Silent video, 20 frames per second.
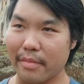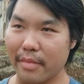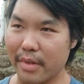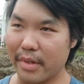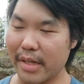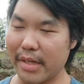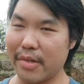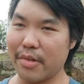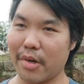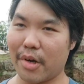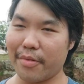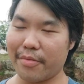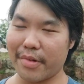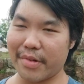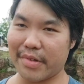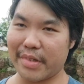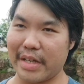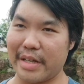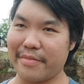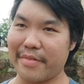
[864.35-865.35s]
did not
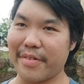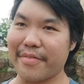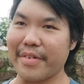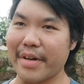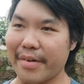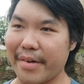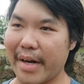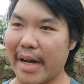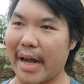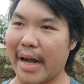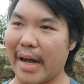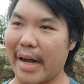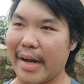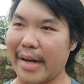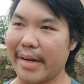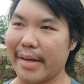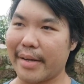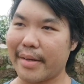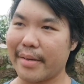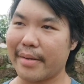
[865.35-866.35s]
receive a very
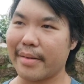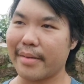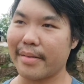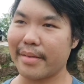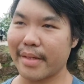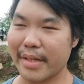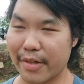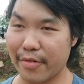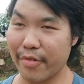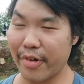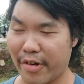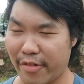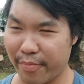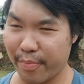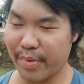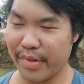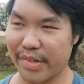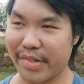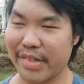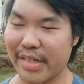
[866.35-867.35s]
high degree of
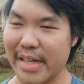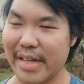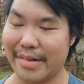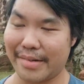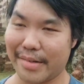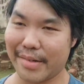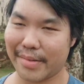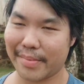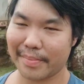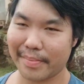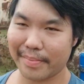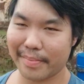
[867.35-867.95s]
prestige.